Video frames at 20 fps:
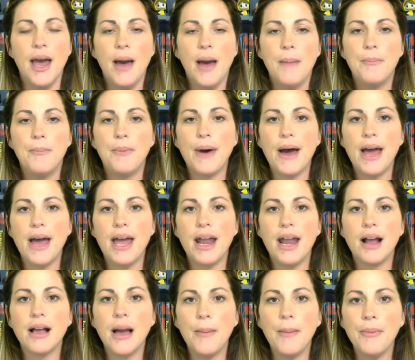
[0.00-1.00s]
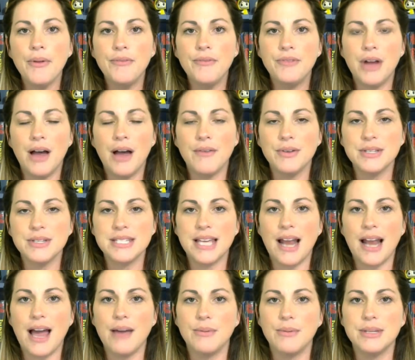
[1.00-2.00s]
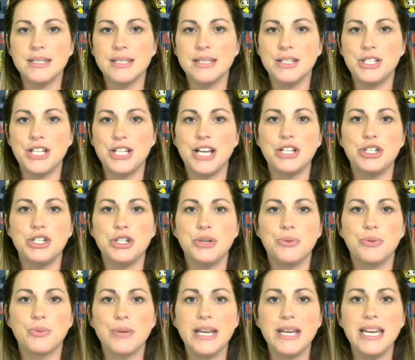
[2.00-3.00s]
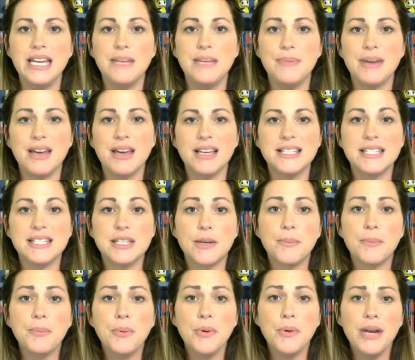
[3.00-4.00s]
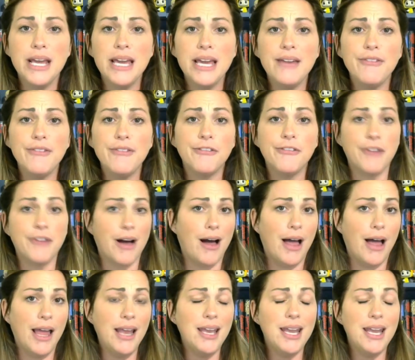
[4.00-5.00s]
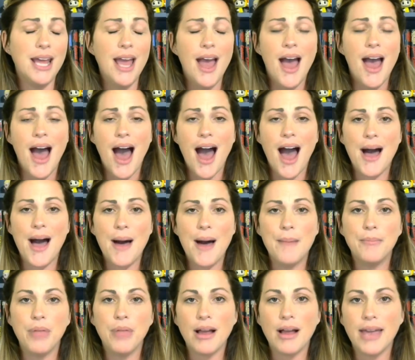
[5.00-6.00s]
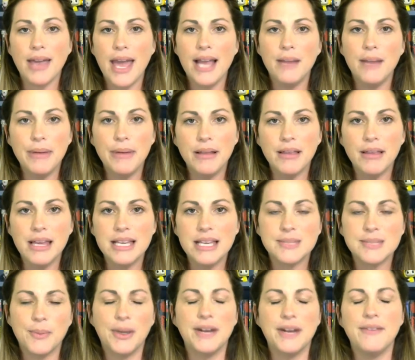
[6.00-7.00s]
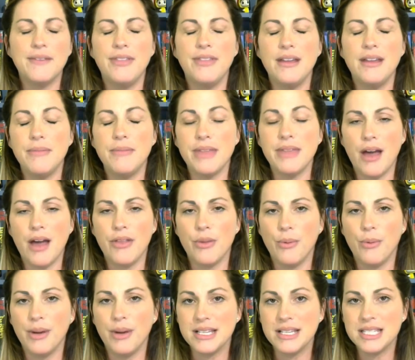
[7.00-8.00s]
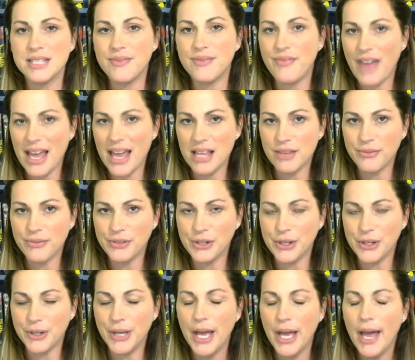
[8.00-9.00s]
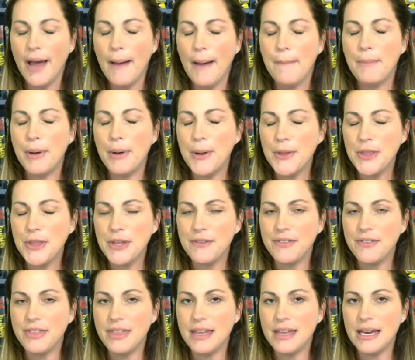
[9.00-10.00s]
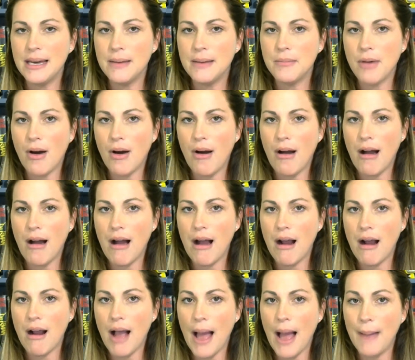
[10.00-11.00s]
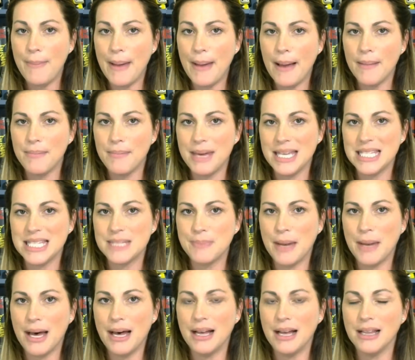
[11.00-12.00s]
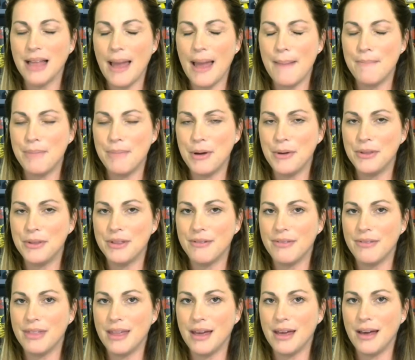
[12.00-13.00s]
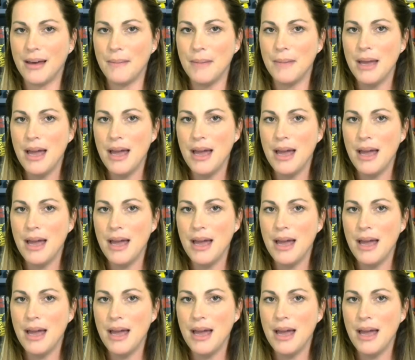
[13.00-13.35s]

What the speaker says: but a couple of novels that I would suggest you read because they're pretty fun. Blockade Billy is one of them. The other one is Faithful. Both of them are about baseball, and both of them